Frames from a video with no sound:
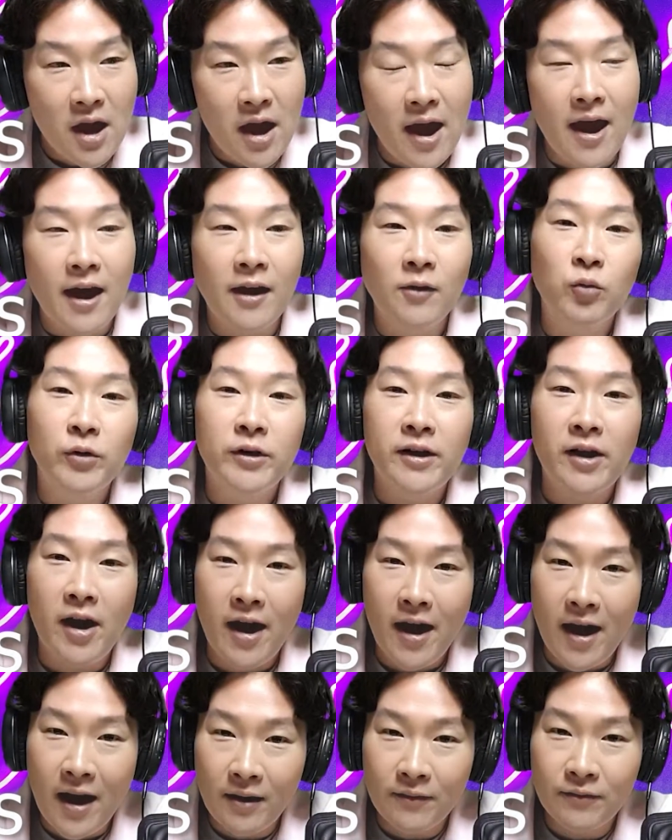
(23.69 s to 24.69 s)
And we
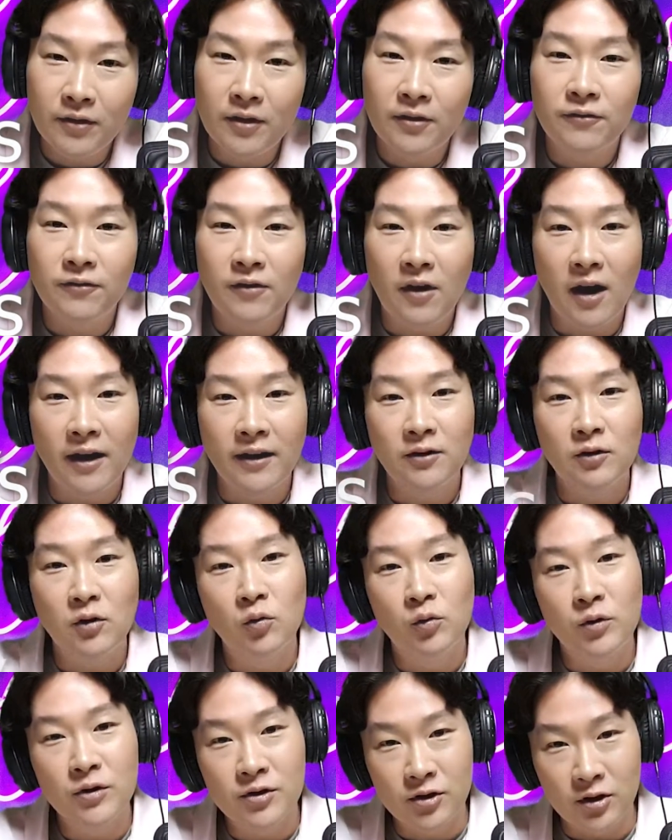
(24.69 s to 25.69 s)
have the final
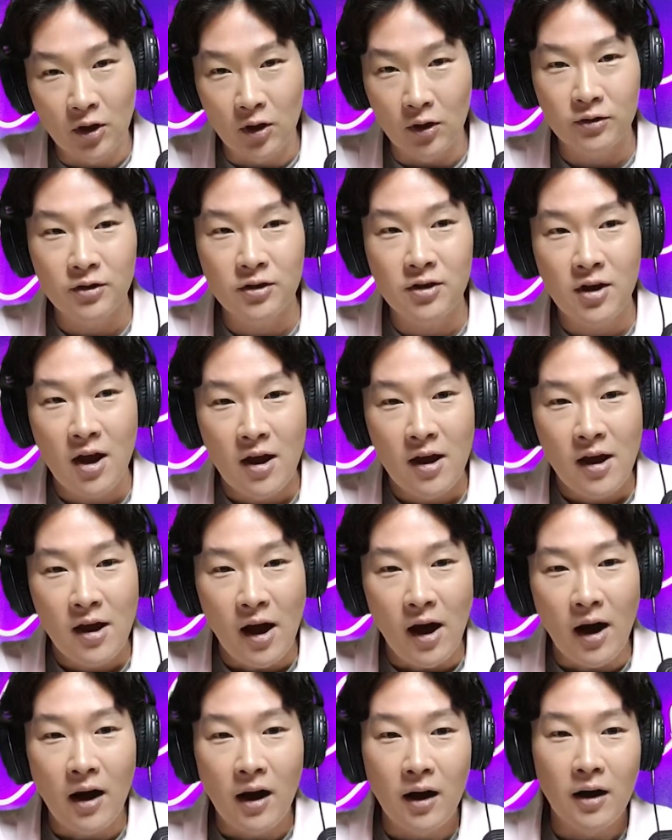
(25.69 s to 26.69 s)
results
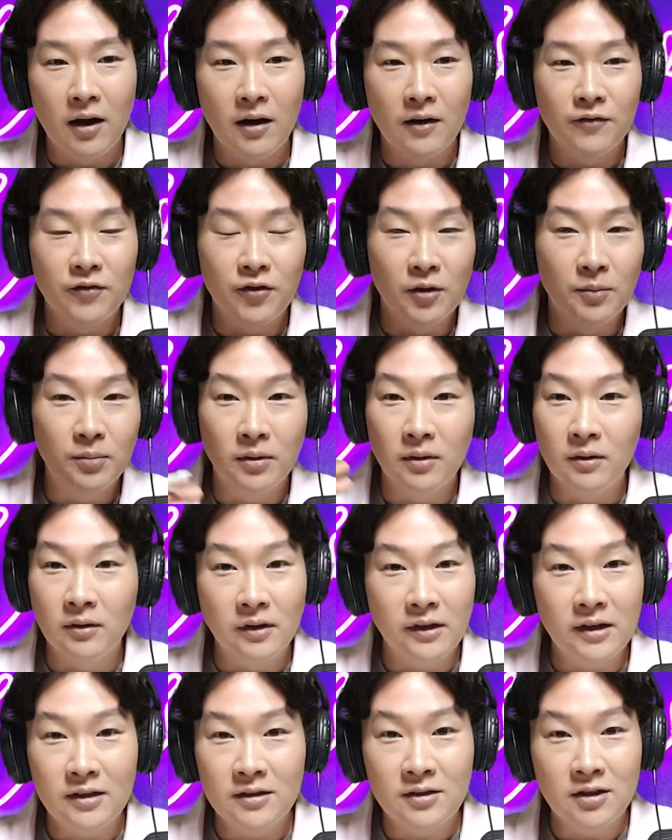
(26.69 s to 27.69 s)
of the
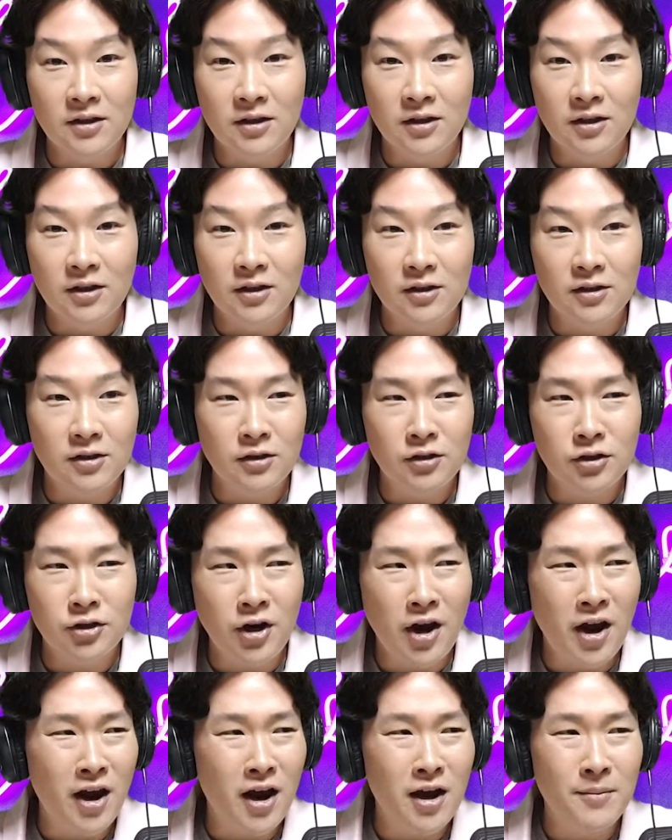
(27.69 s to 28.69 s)
police's
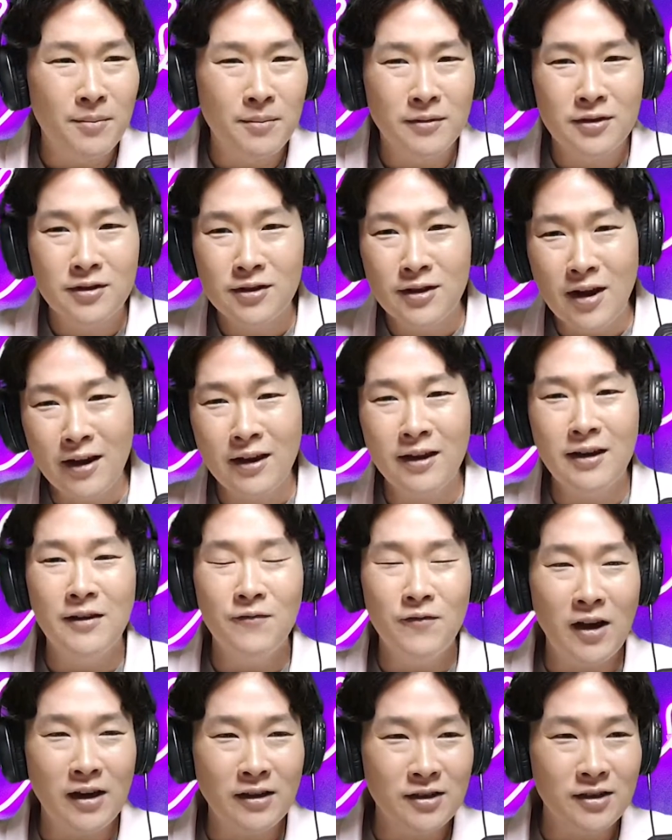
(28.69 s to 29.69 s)
sham second
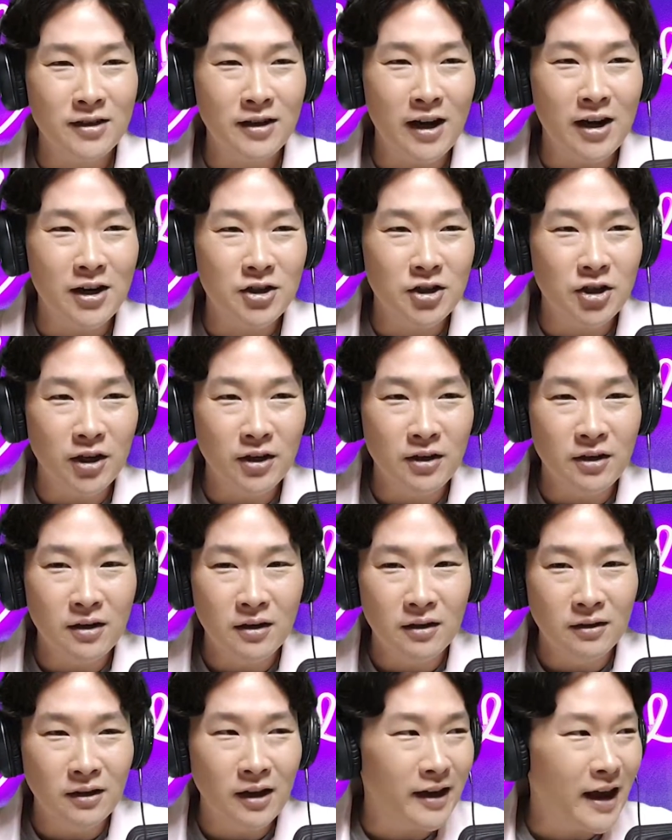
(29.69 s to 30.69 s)
investigation.
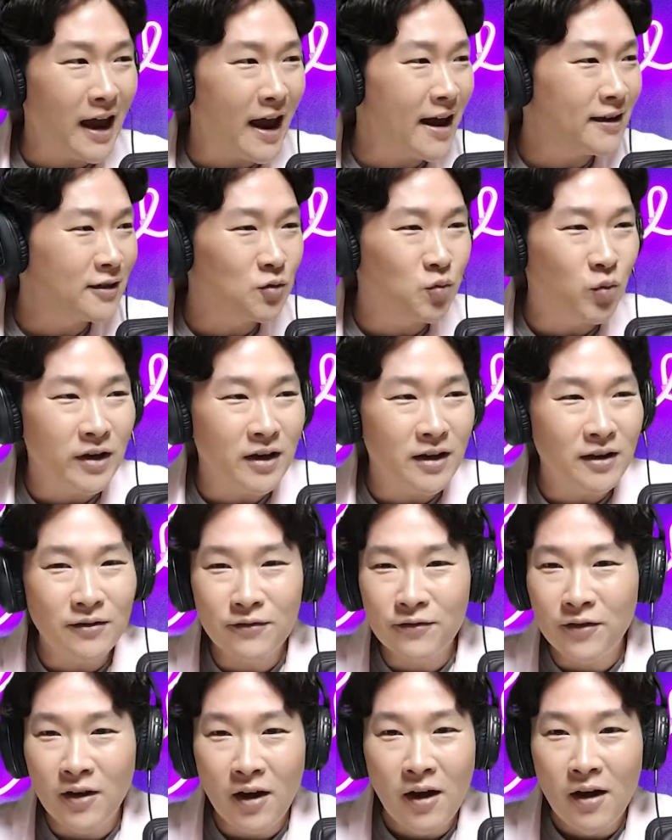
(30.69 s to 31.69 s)
Like, as
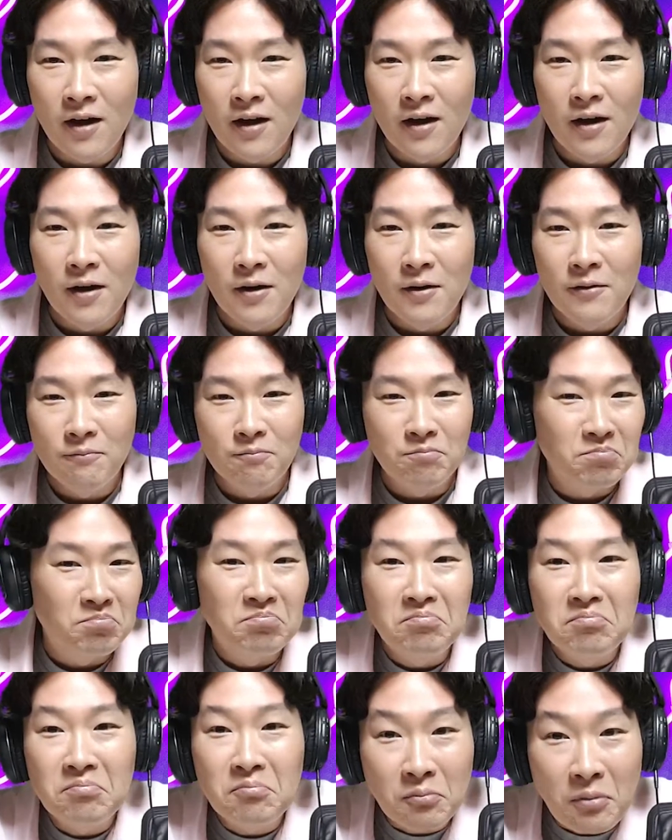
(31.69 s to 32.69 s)
we've
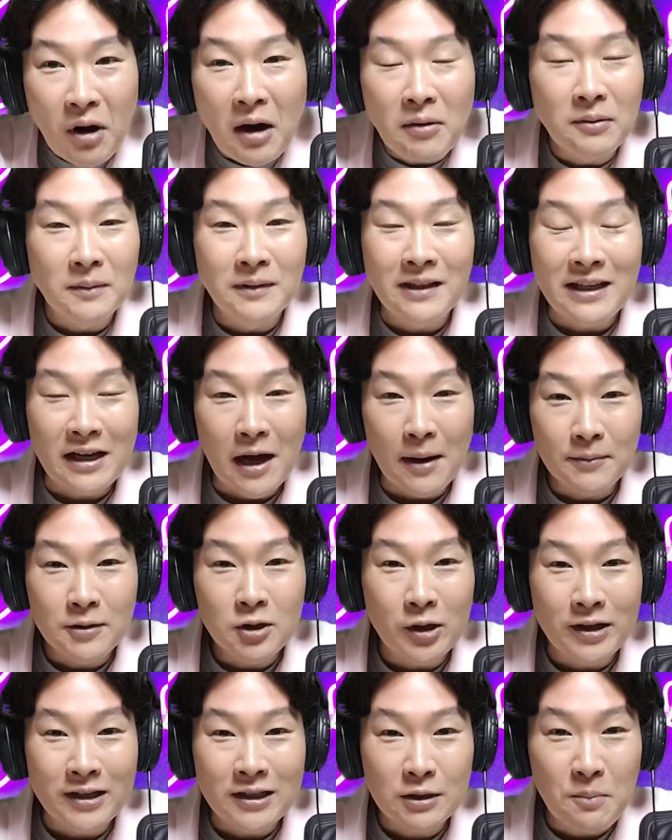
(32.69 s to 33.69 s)
probably come
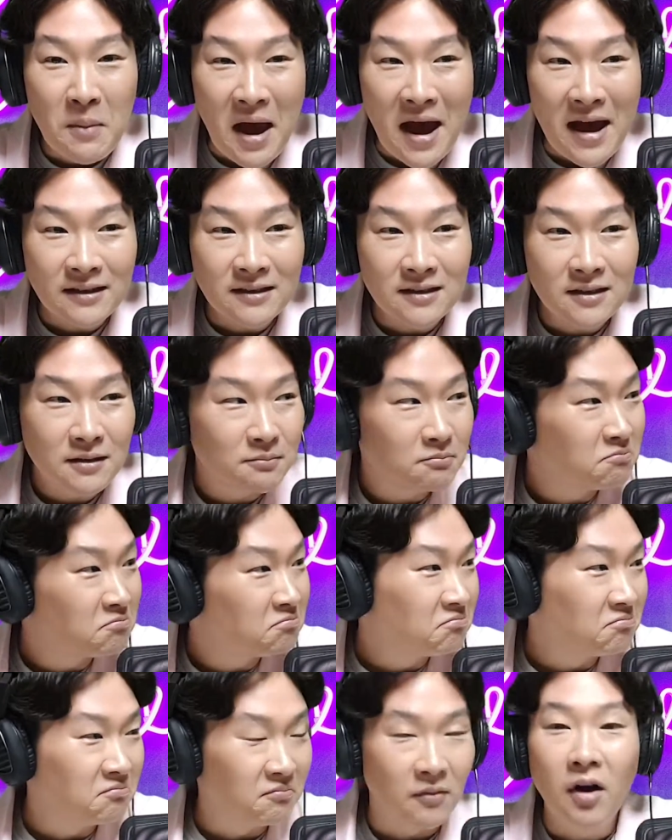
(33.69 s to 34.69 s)
to expect,
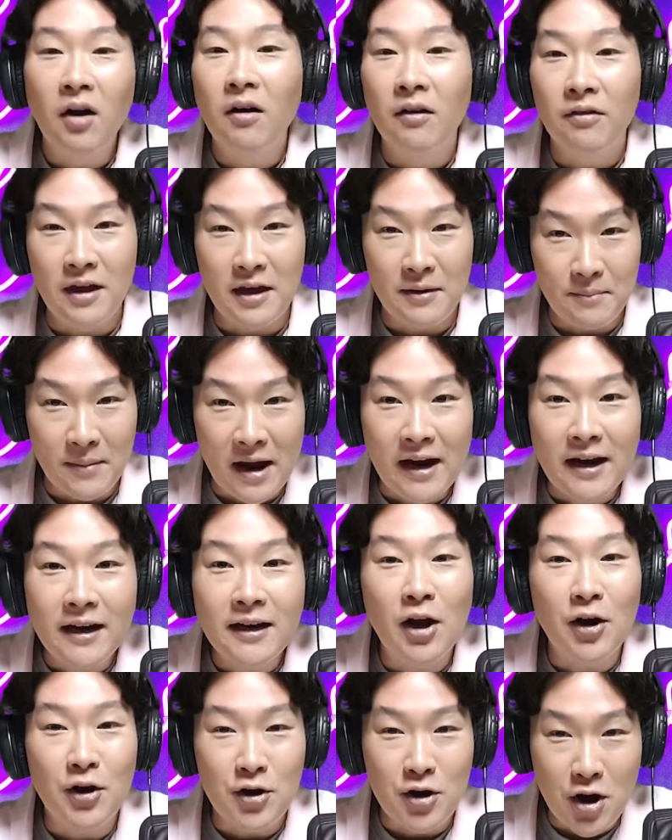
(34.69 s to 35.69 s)
they made
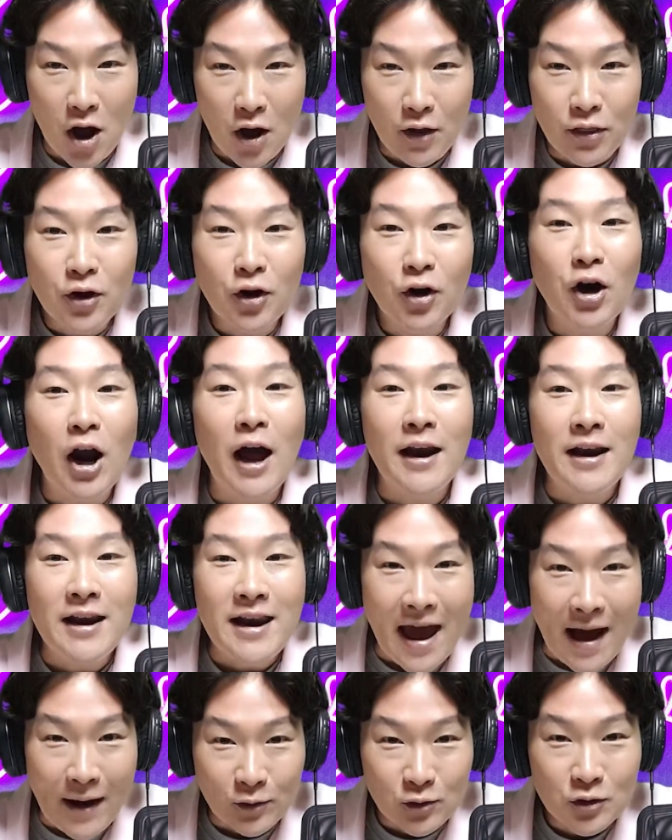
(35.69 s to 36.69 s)
another
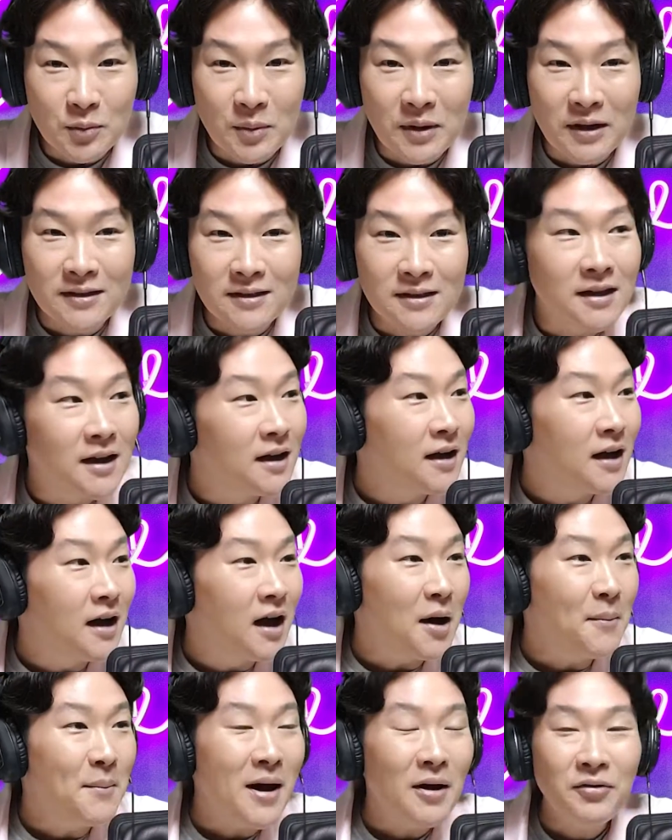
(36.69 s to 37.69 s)
announcement
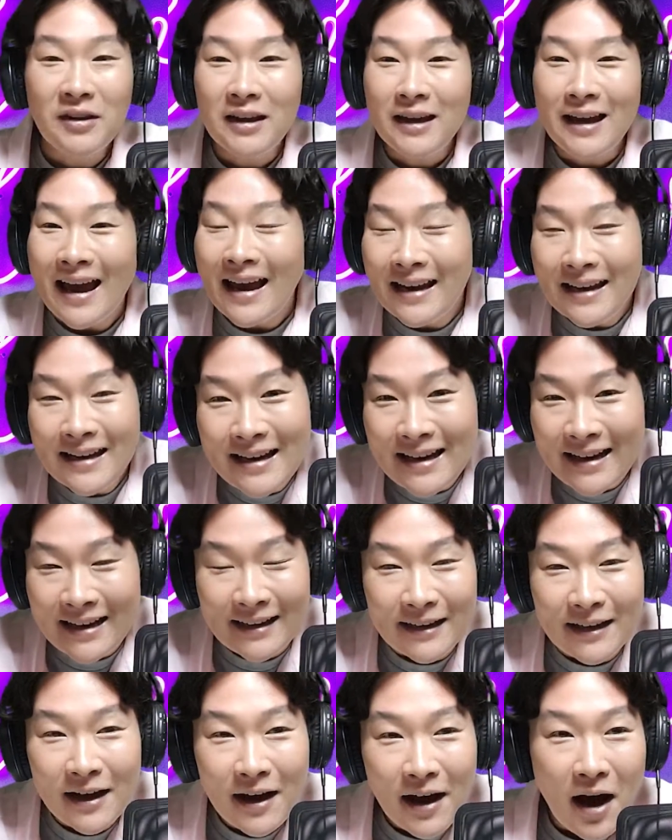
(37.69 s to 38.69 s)
about the
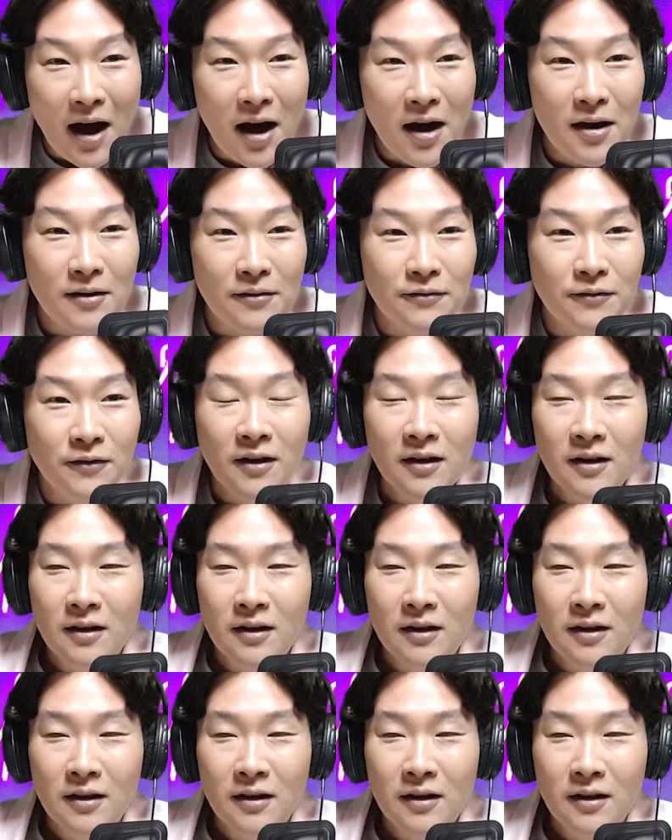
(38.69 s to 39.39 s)
ending of